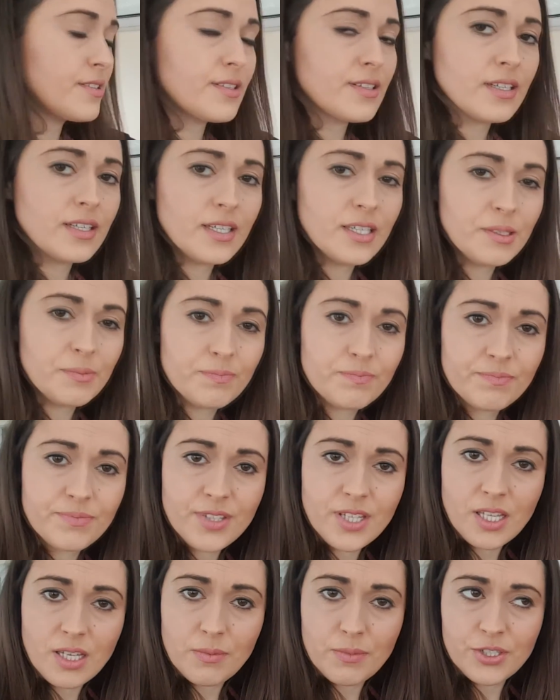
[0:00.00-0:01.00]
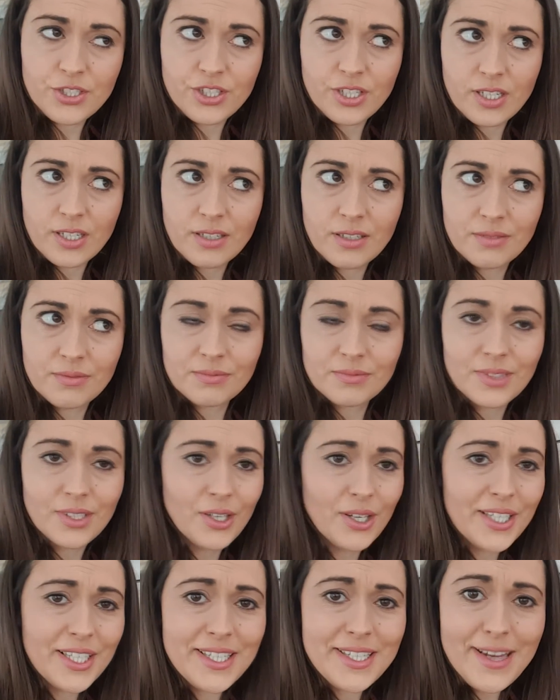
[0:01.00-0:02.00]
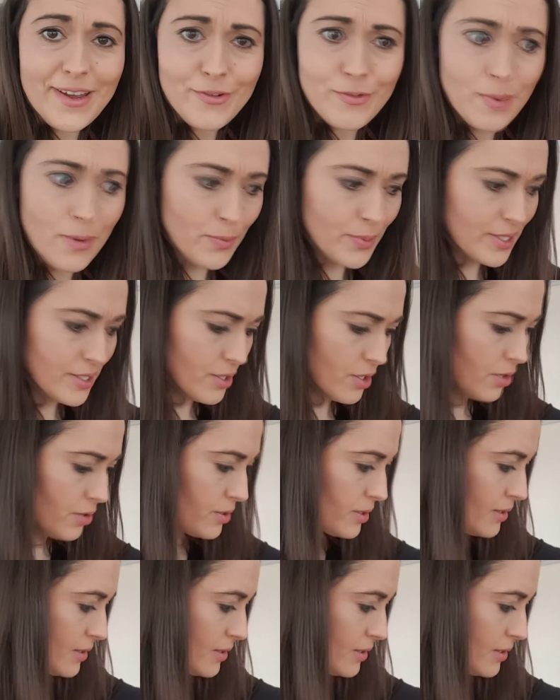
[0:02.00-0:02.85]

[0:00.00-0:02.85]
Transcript: the thingamajig. Oh, I can never remember what it's called.